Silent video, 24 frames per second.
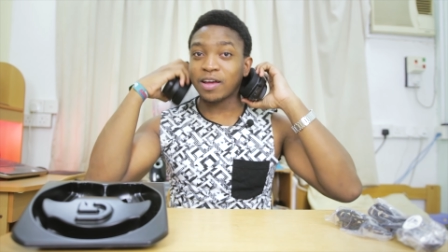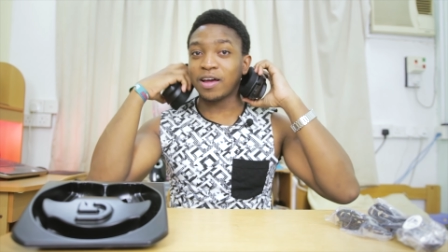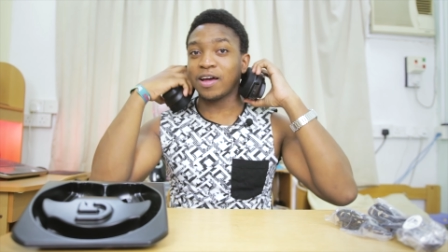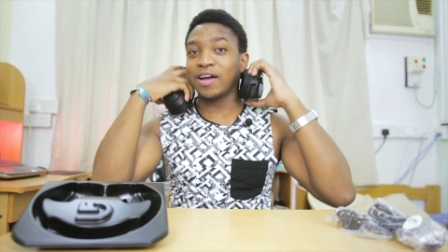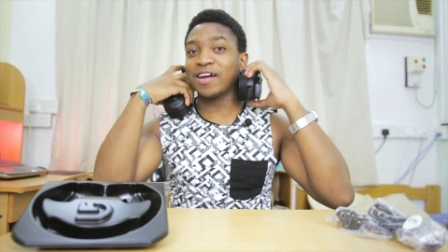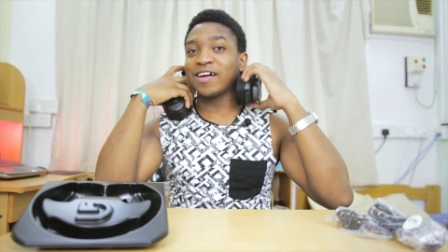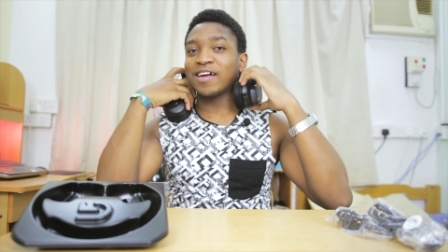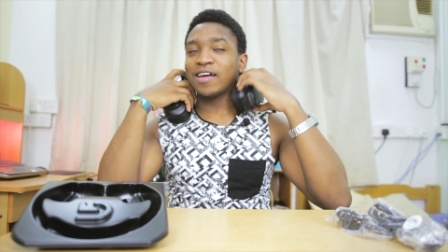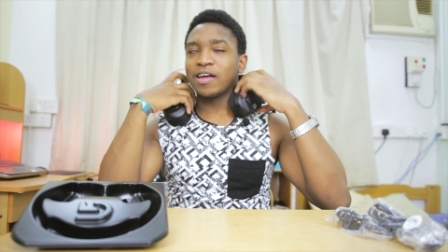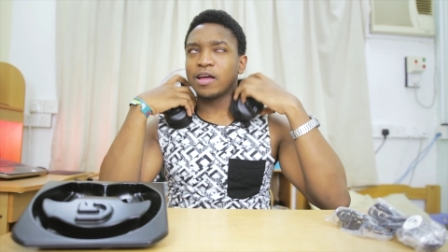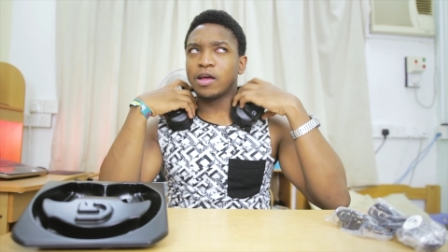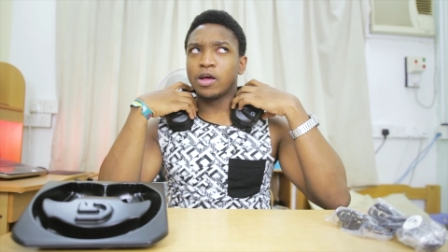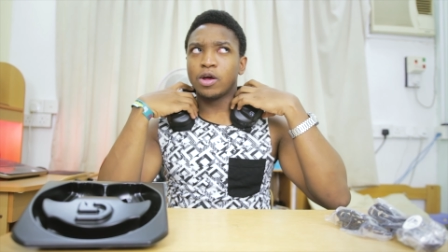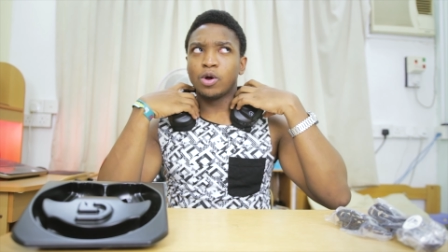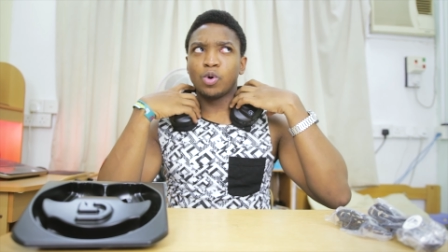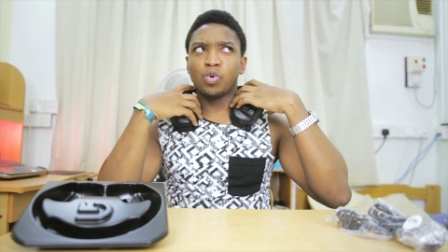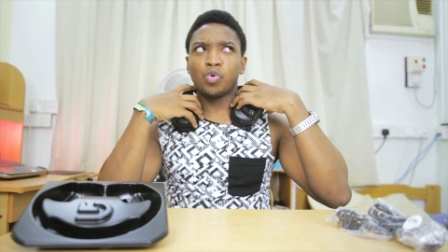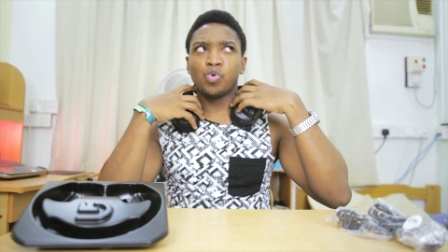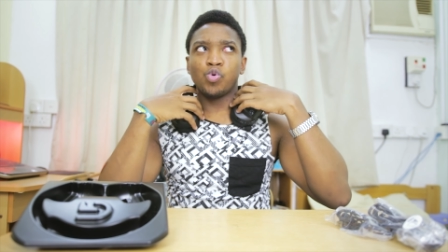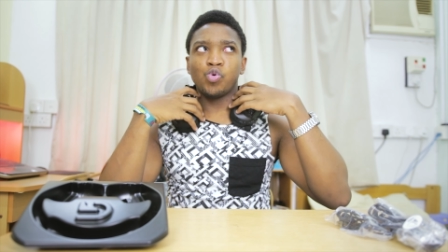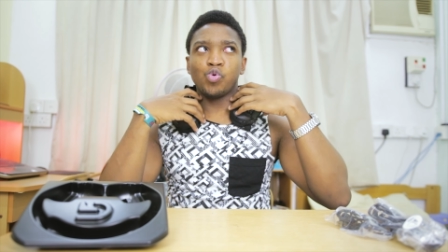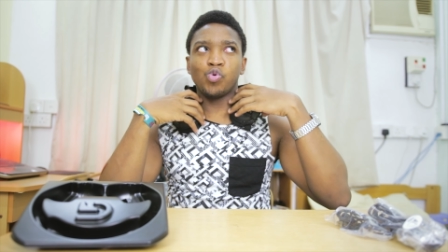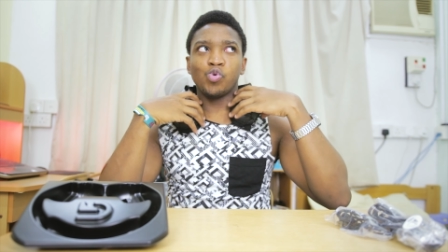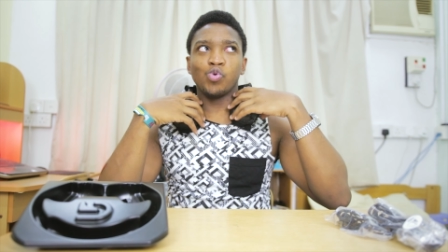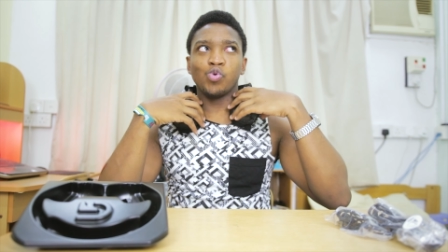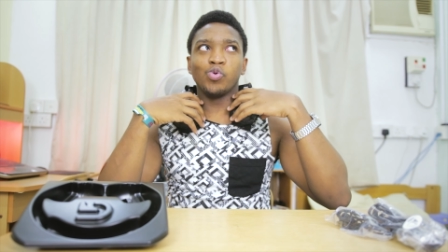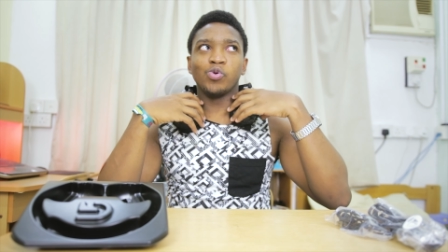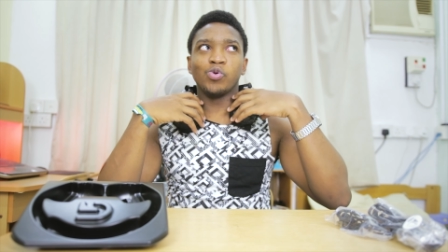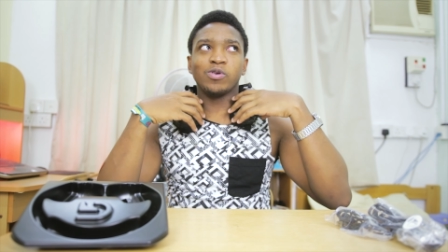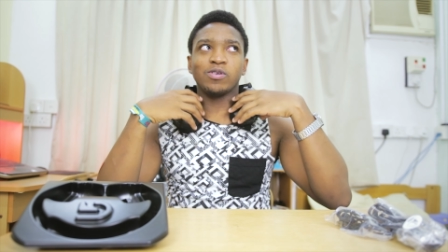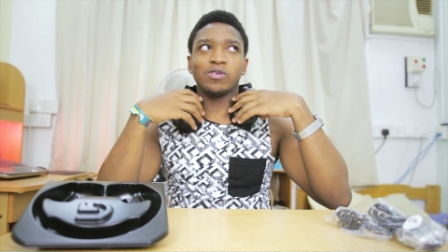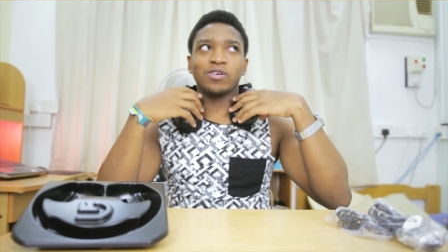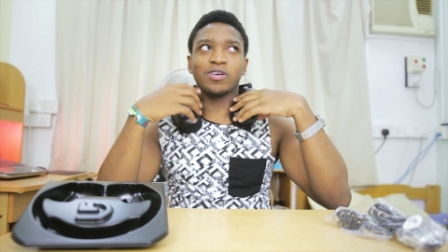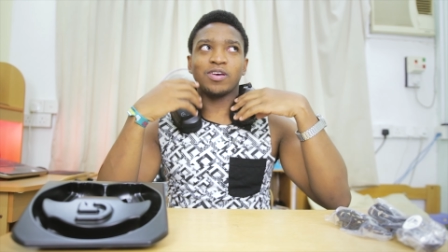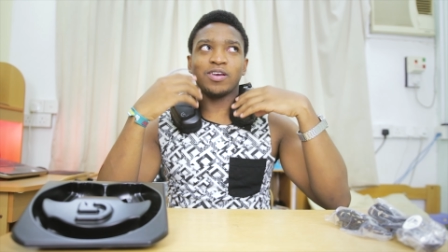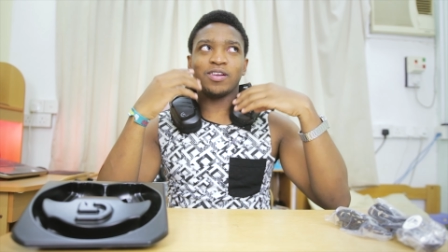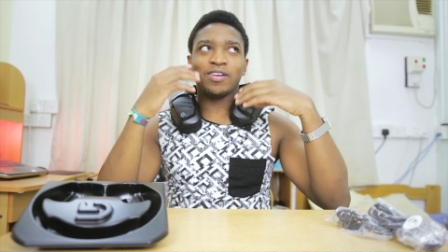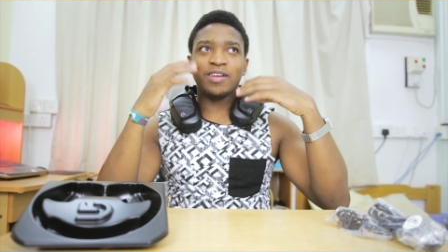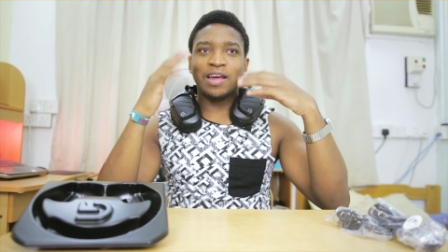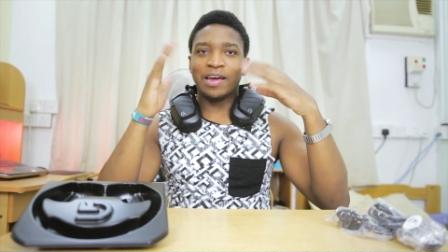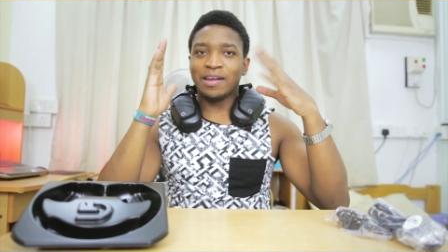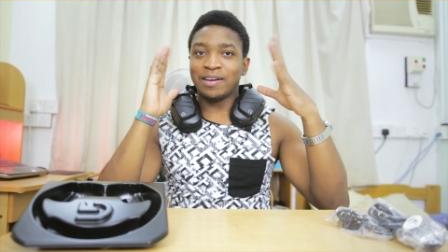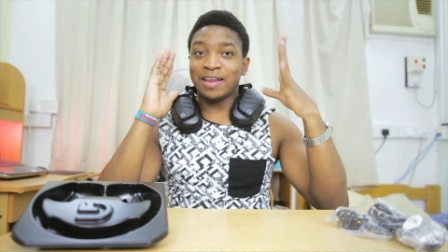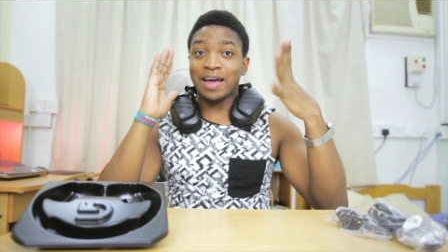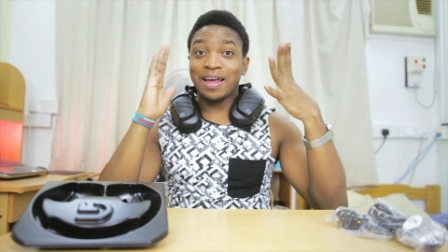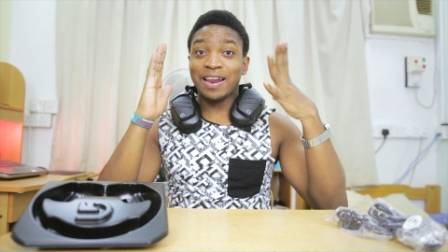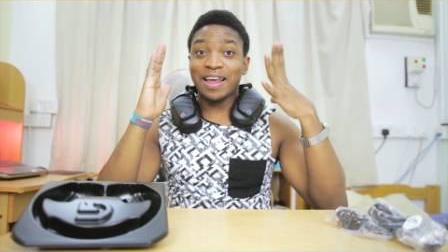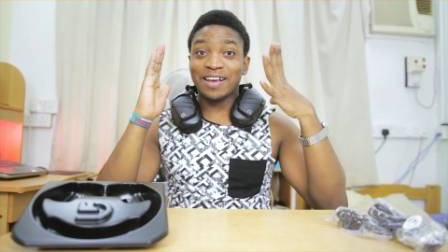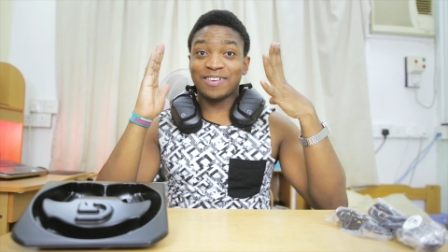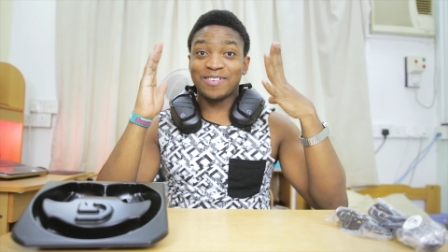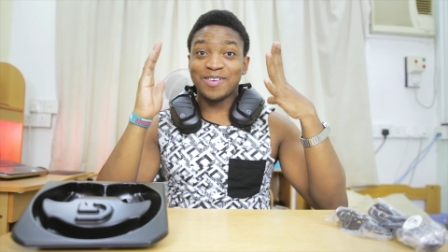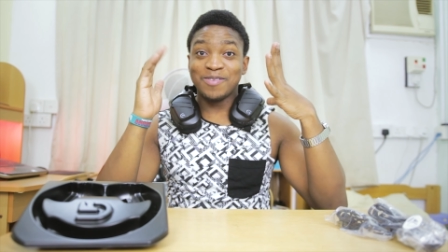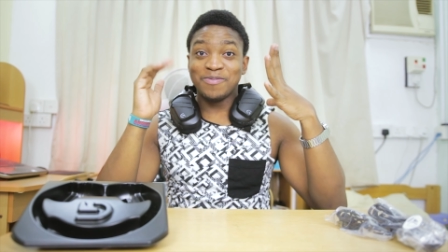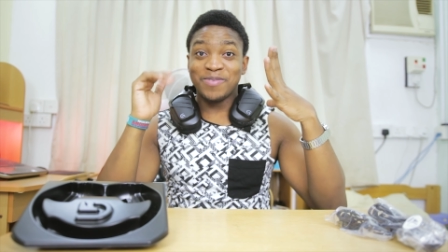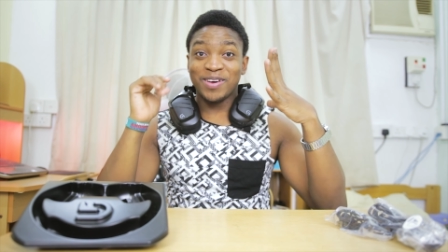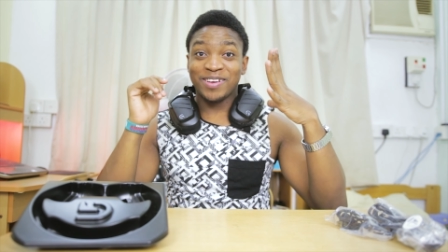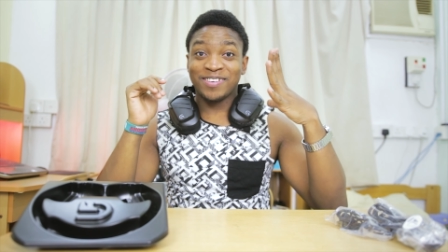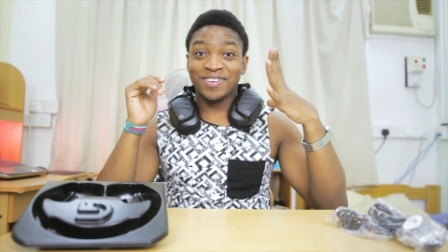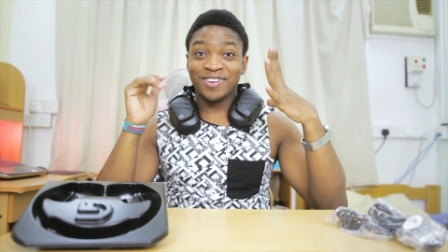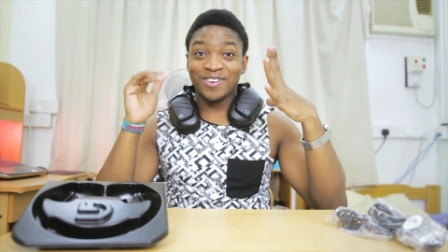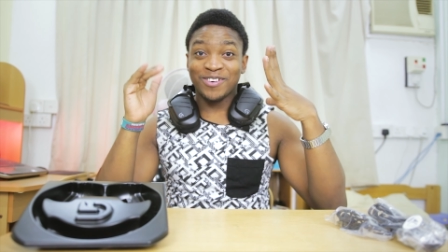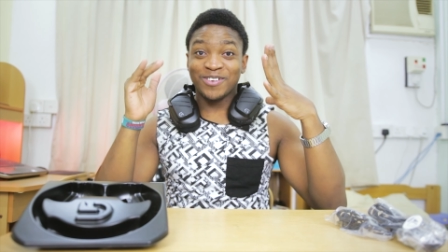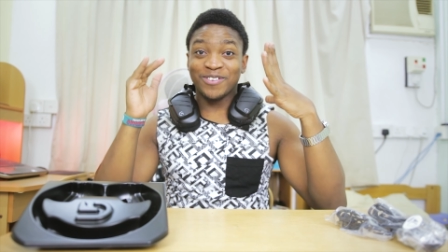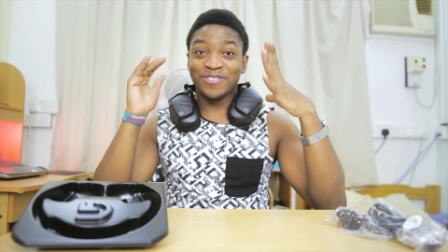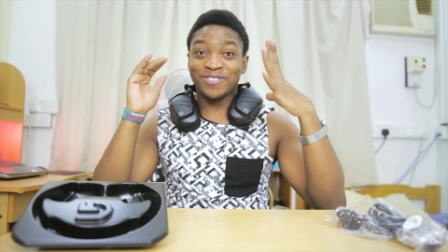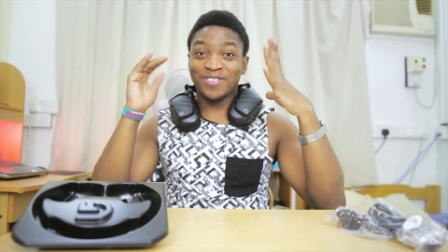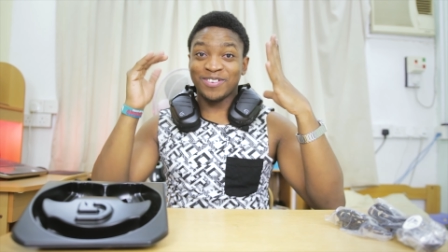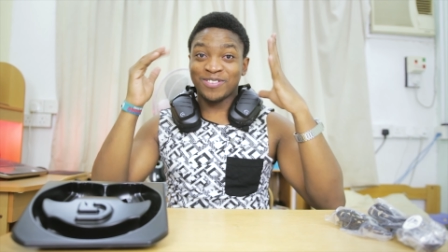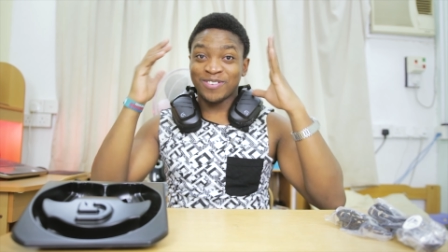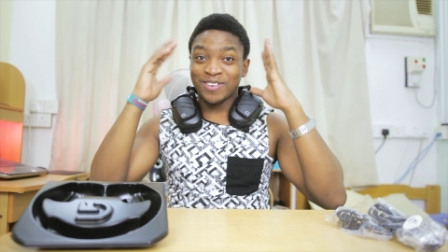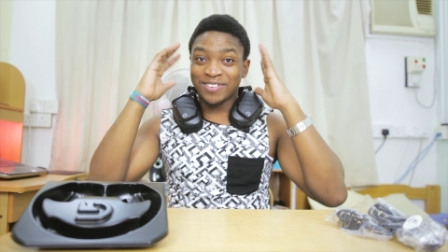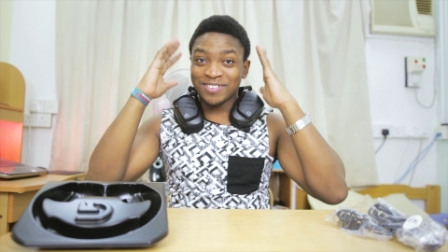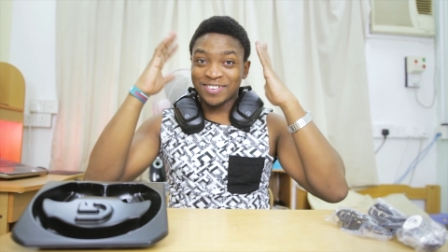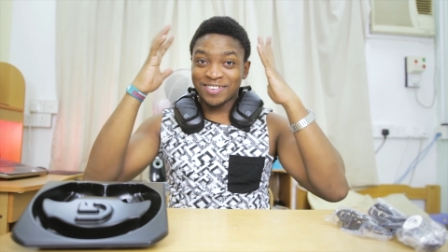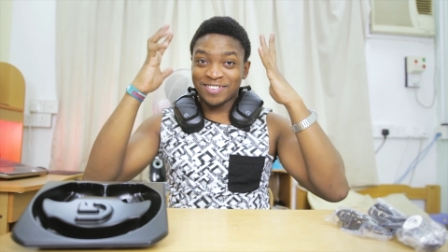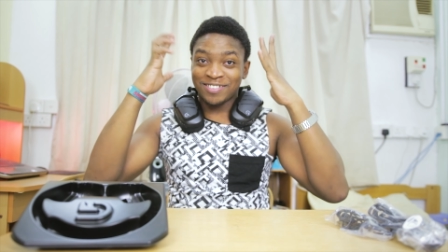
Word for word: Uh, ooh, okay, that, that actually makes a lot of difference.